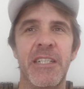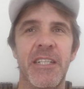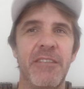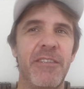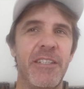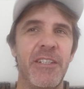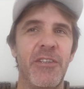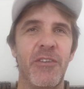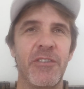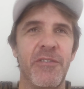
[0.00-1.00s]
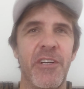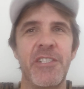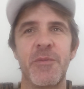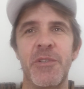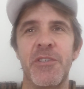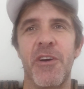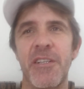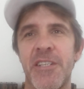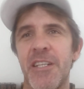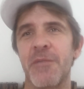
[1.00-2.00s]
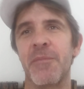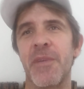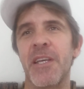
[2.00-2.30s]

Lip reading: They feed their dogs a very similar diet to them.